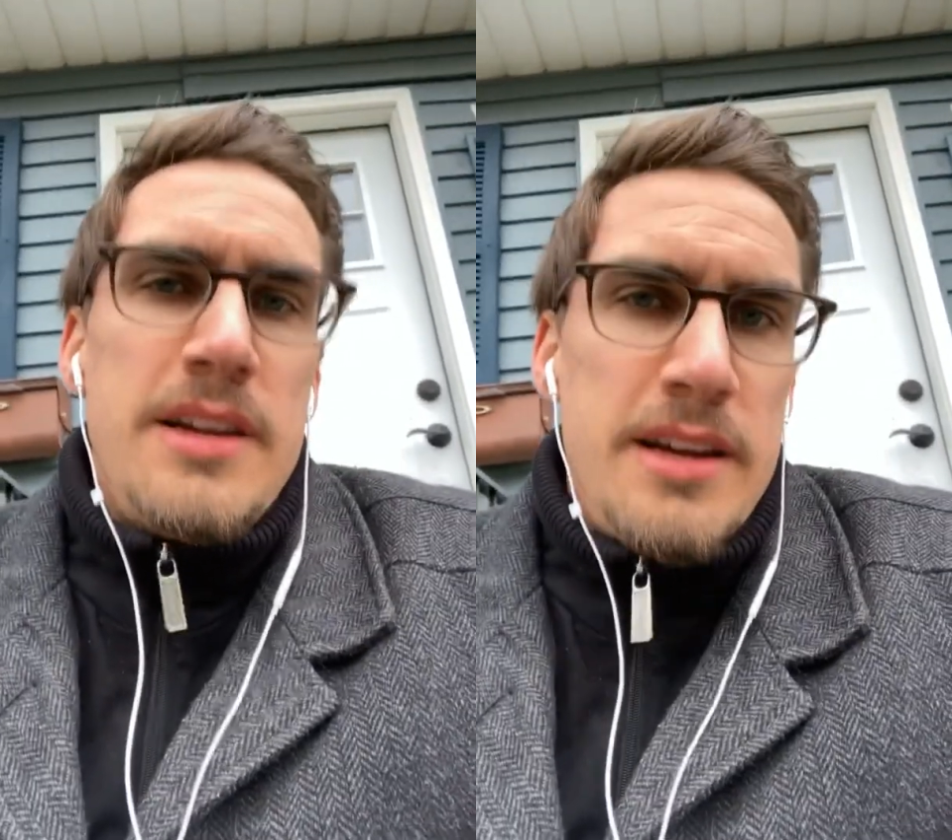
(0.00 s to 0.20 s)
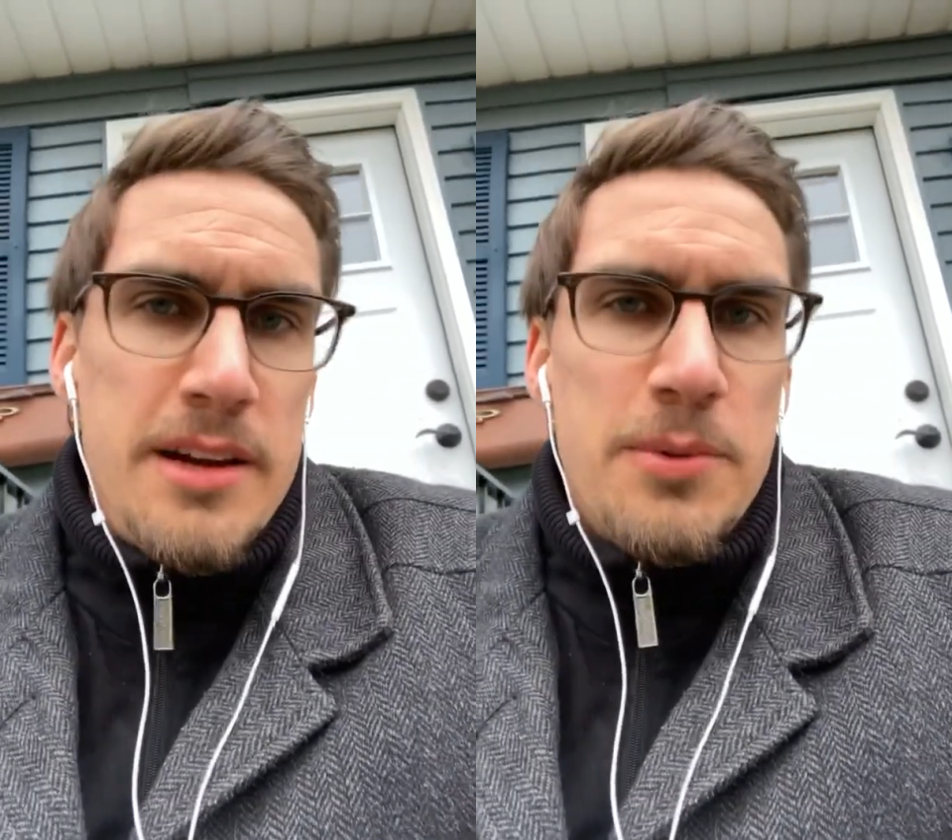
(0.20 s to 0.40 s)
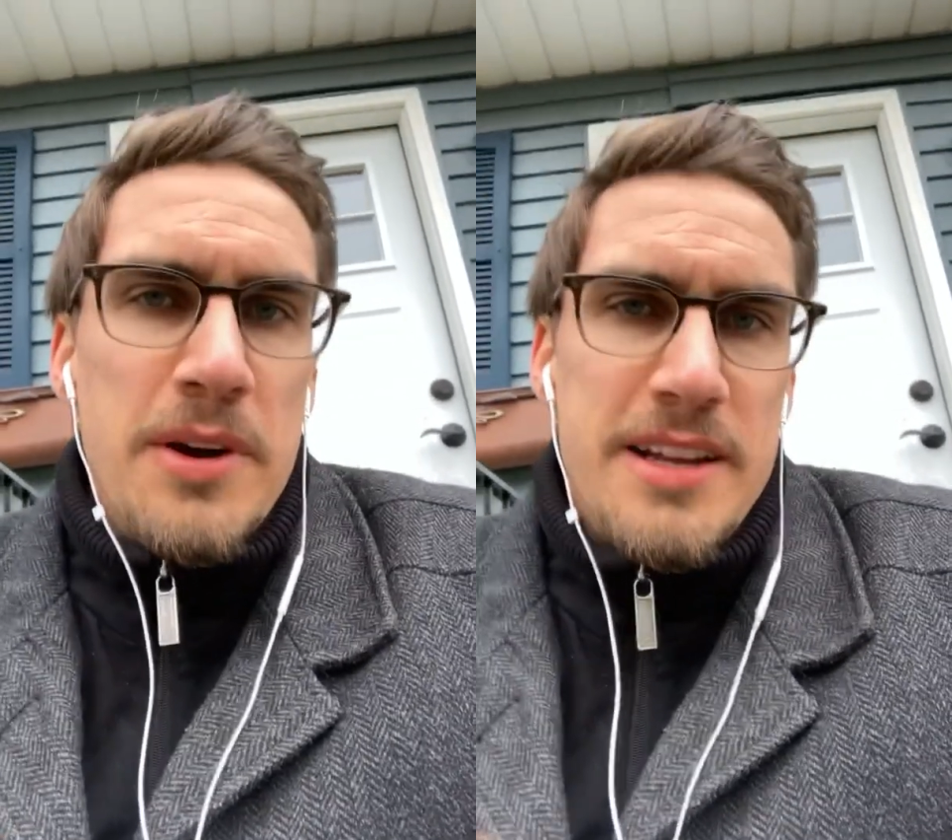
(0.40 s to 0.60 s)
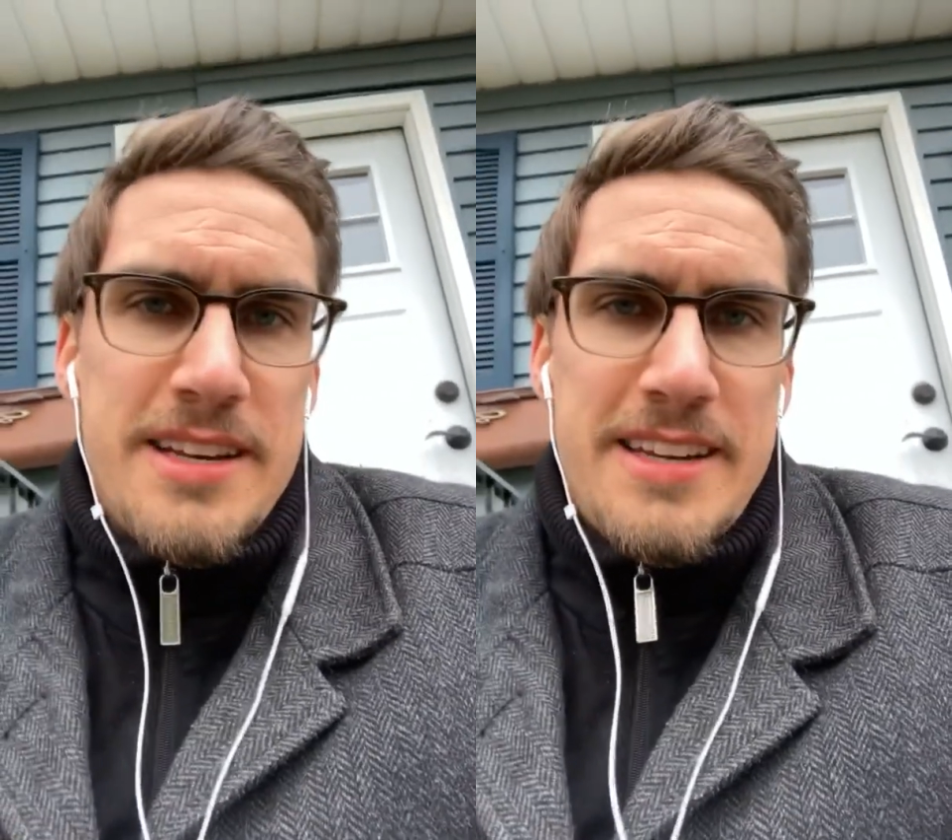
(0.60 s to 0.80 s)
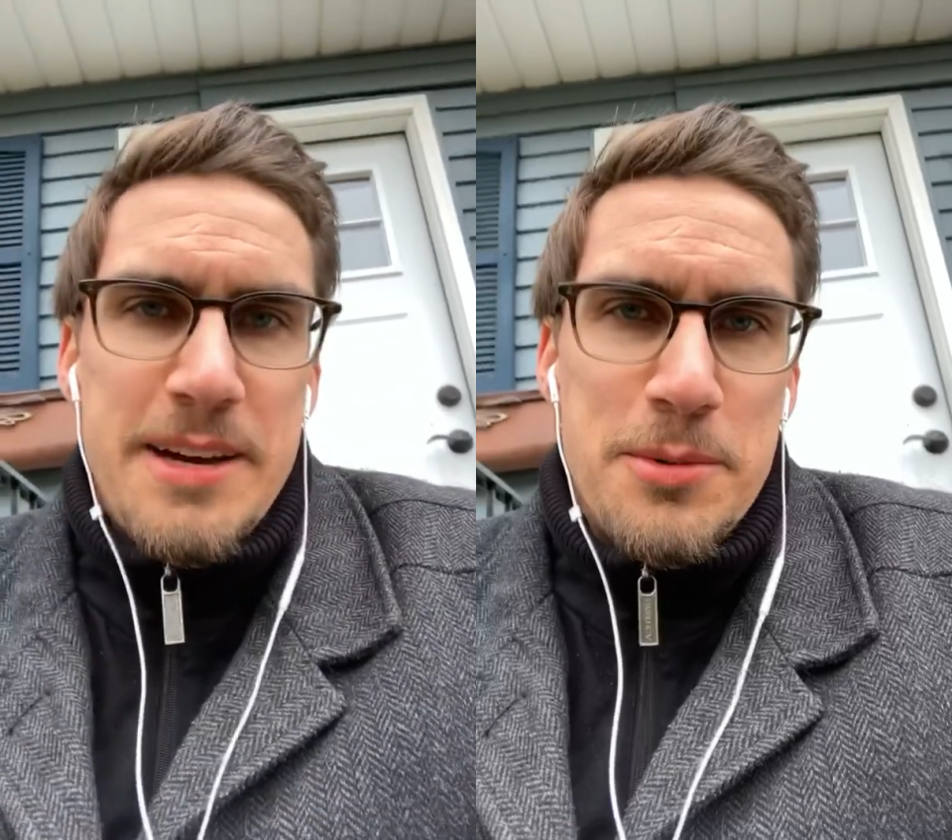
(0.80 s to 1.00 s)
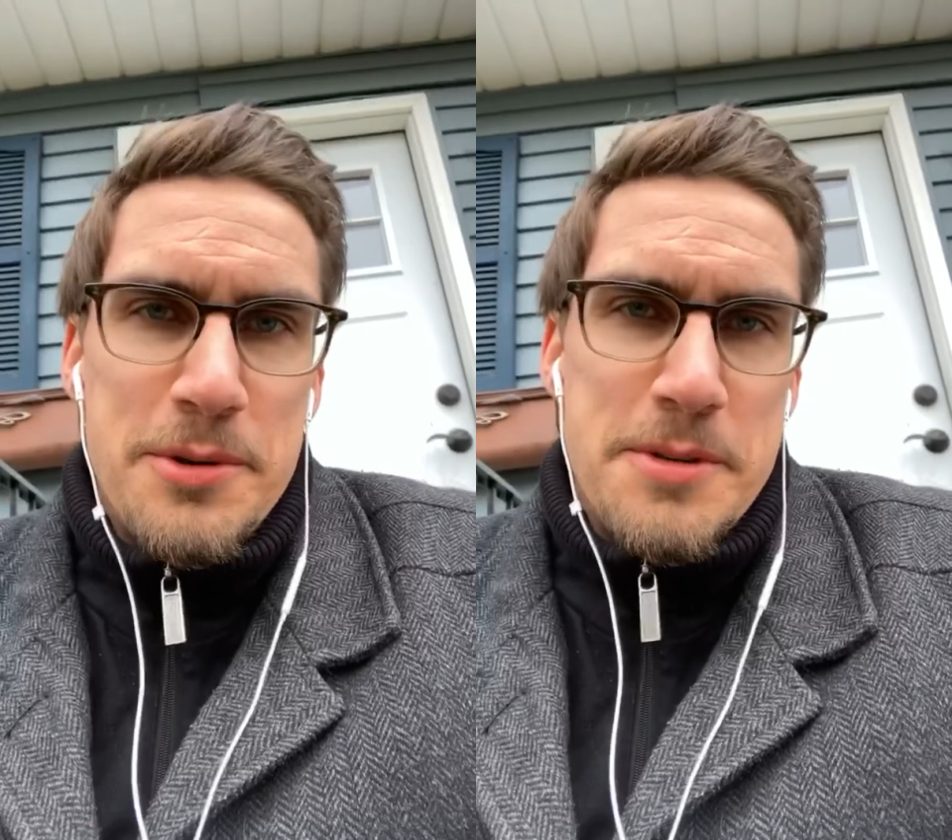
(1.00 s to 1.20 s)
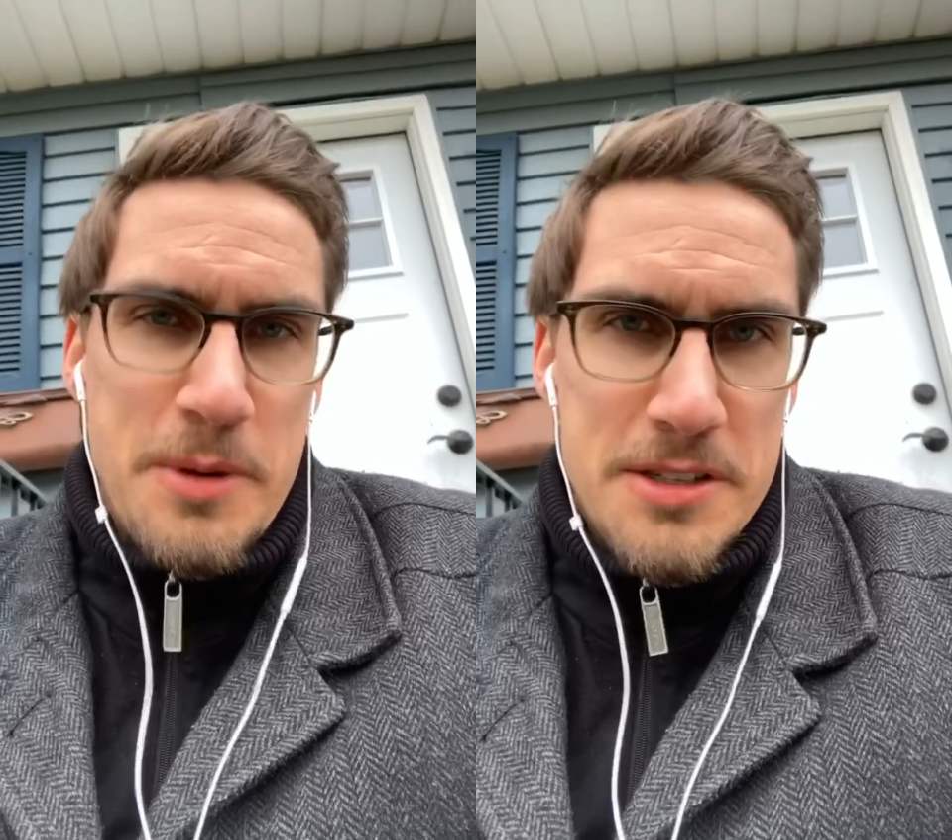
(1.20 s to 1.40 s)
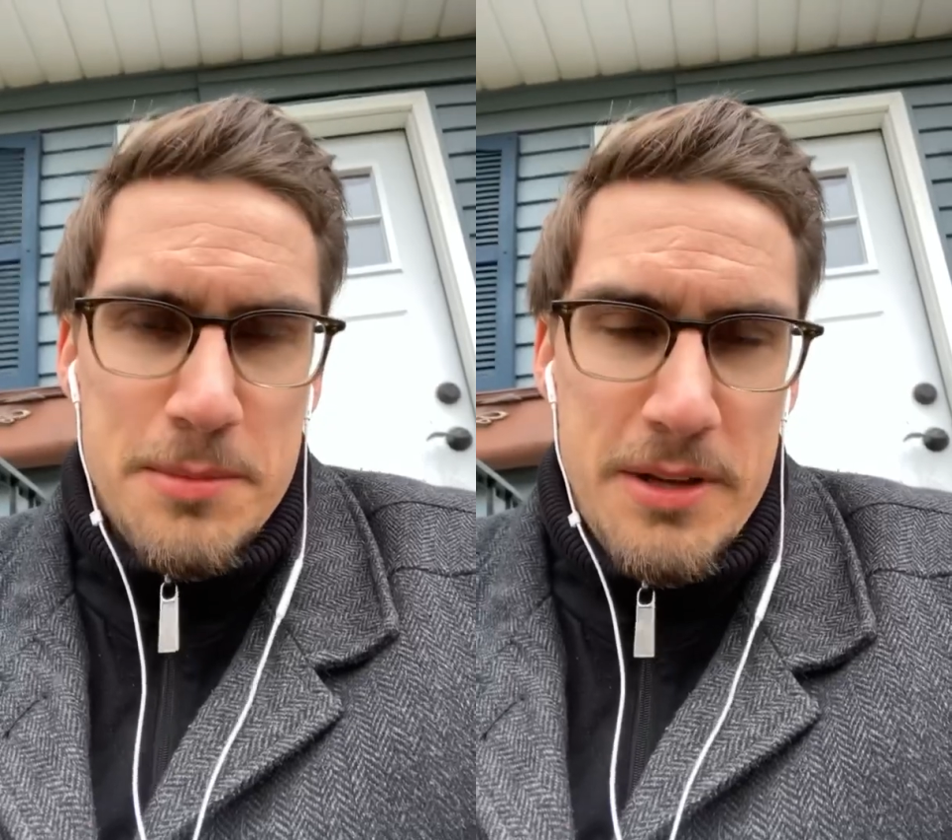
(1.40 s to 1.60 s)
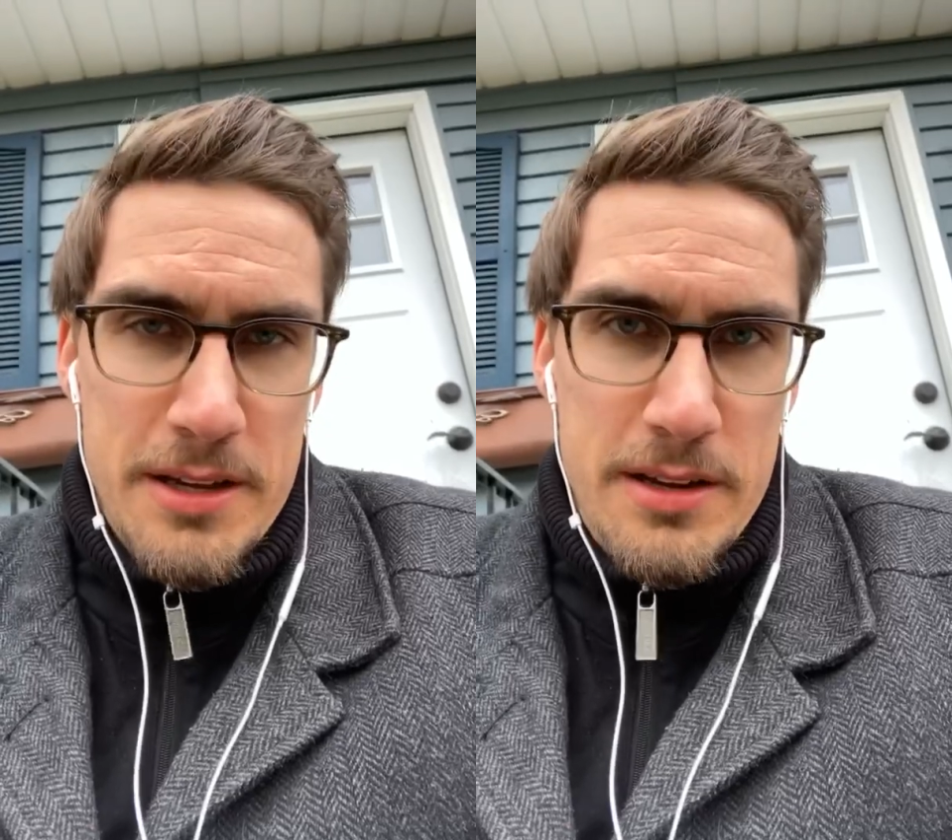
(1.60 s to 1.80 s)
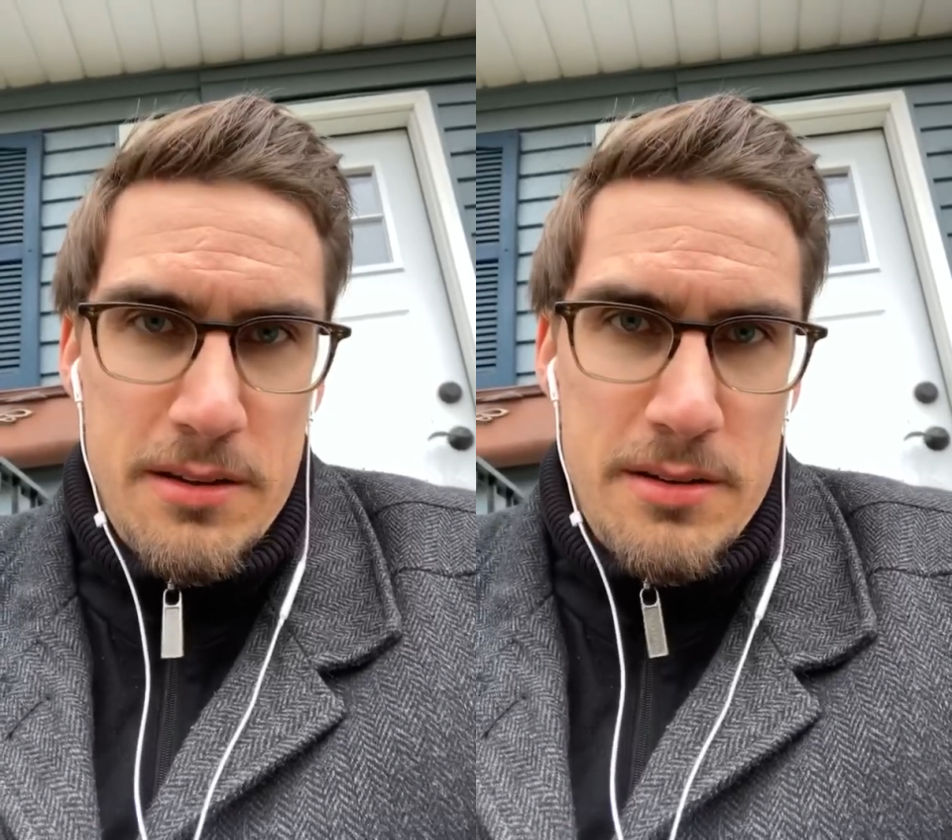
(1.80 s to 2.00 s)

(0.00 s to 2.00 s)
and wanted to take more responsibility.